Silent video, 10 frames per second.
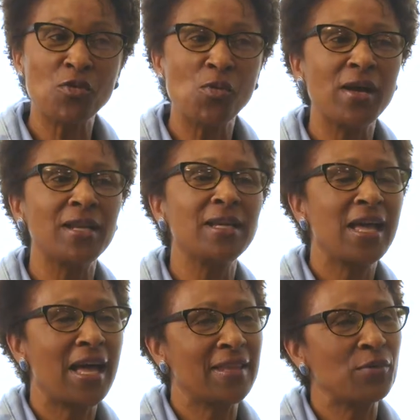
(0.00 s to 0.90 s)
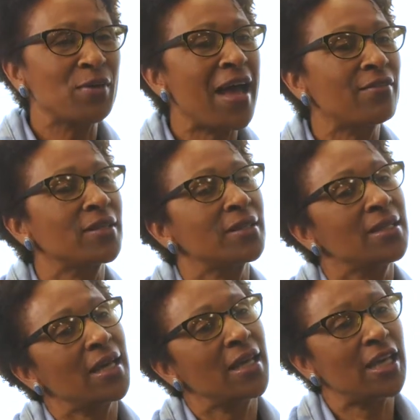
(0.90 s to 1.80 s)
oil, and then we have a
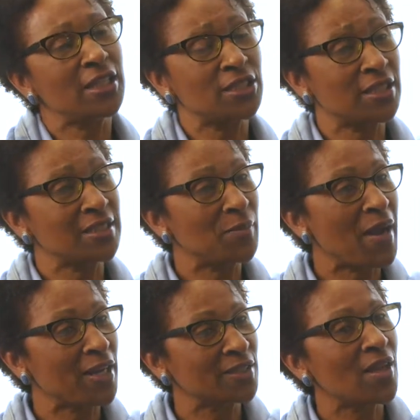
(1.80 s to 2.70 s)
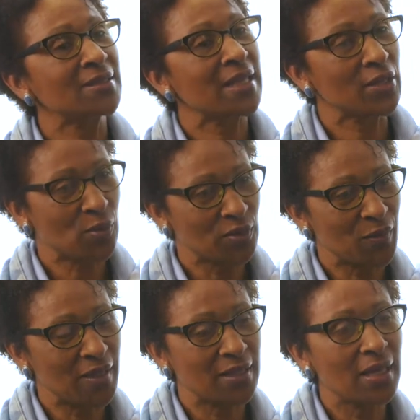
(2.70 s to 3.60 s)
Asian inspired sauce that goes
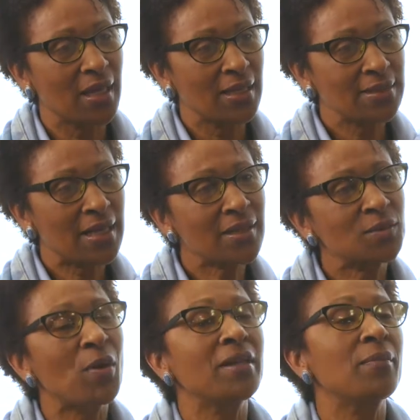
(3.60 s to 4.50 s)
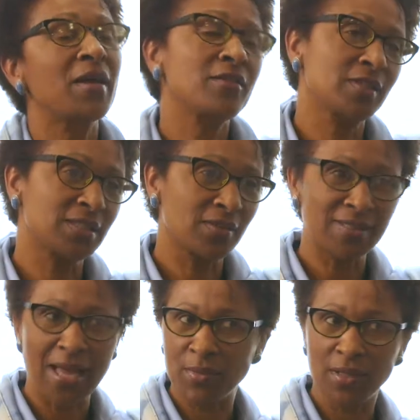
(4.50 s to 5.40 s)
with it. Tell us what the benefits of salmon